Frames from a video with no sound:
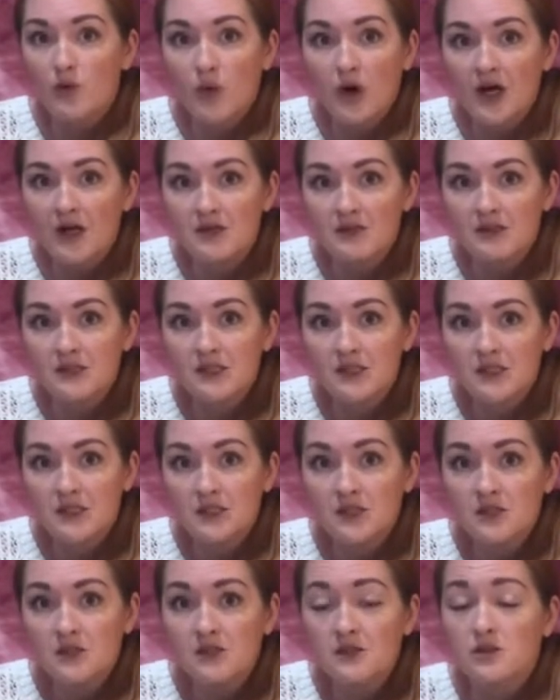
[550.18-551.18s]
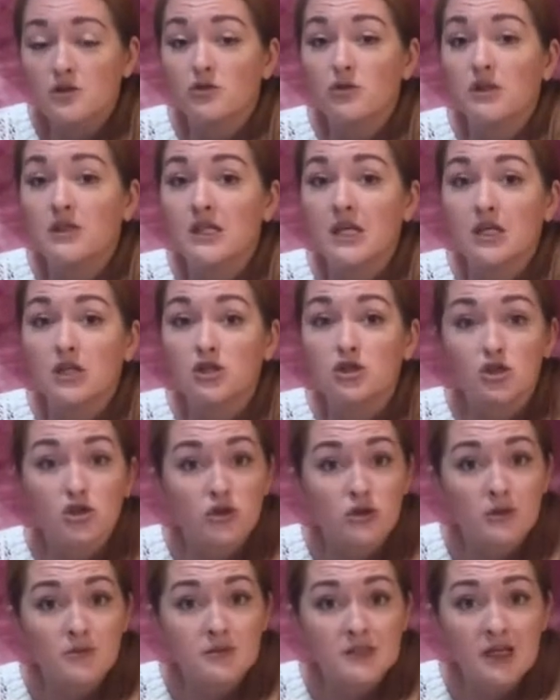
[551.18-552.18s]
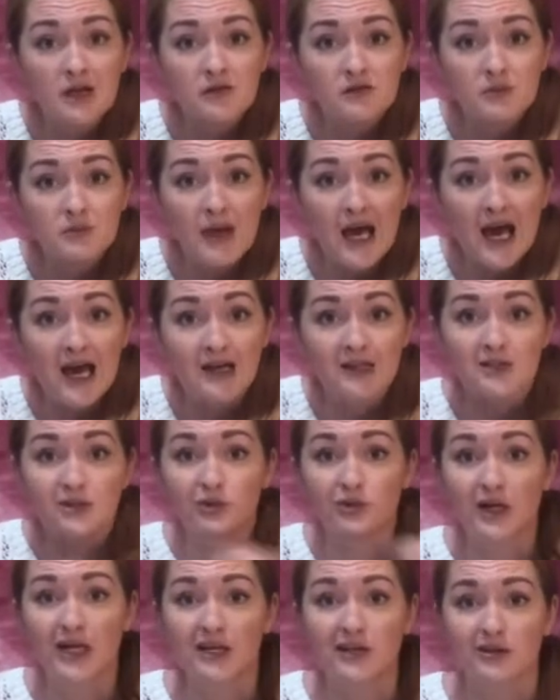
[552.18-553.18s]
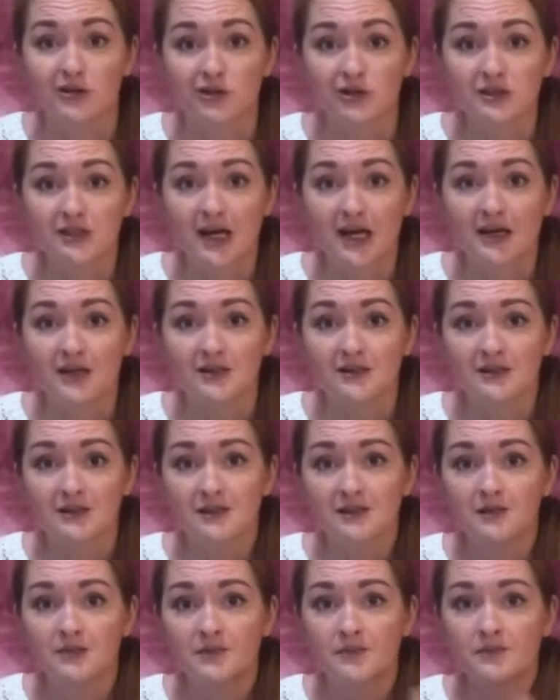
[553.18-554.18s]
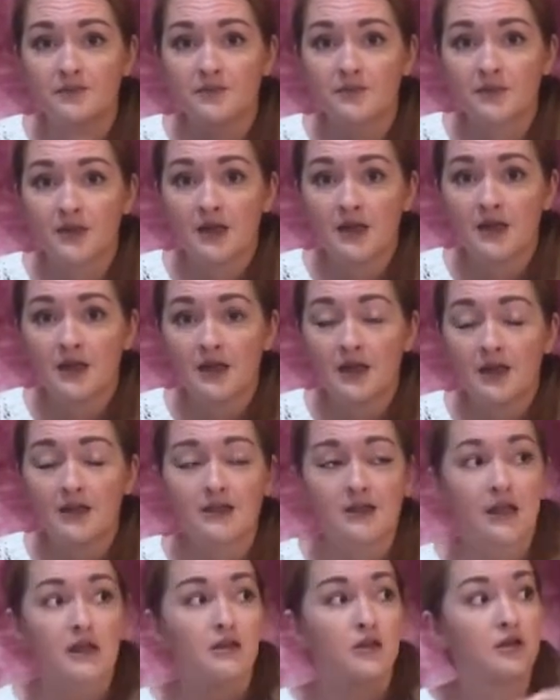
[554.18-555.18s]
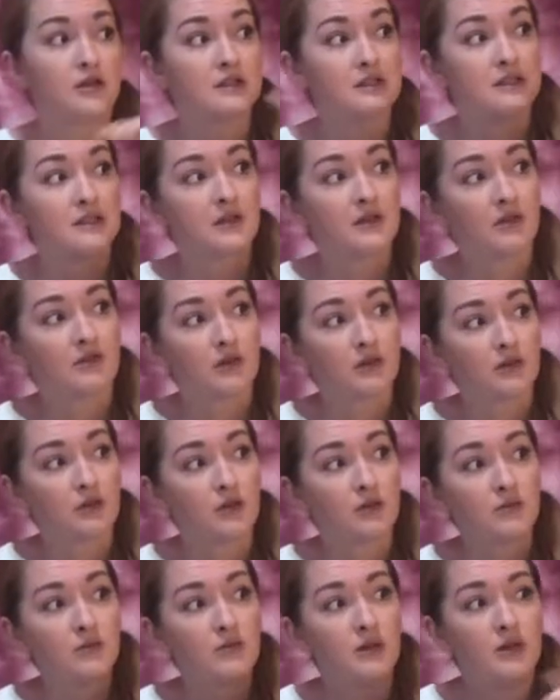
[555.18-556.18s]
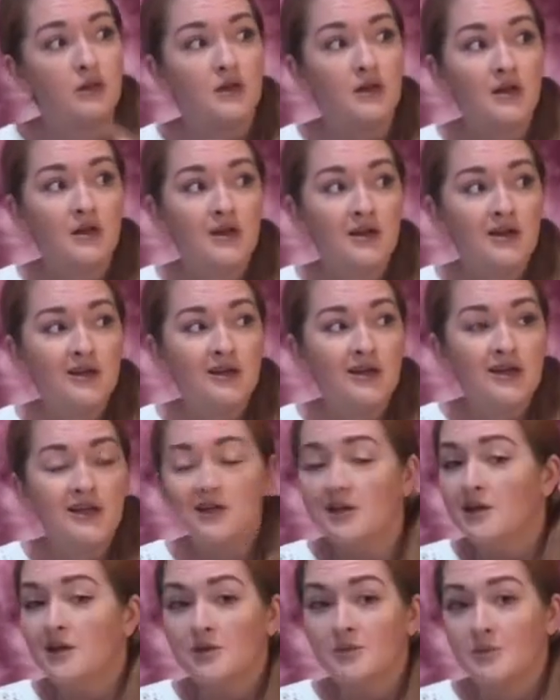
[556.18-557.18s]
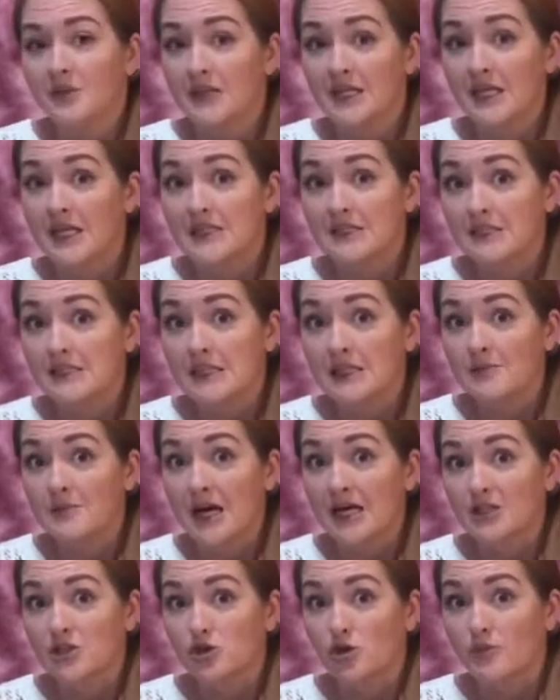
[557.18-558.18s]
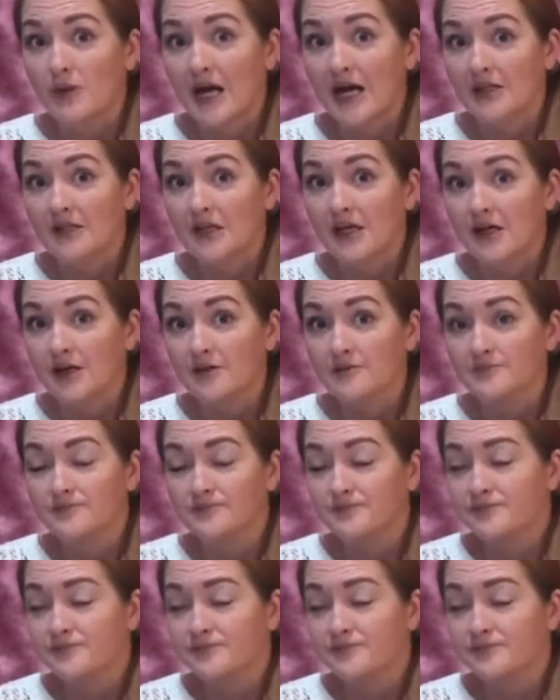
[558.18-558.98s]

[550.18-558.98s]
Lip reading: was so that they could turn themselves back to regular size. They looked in the living room, but they didn't see the magical bag there.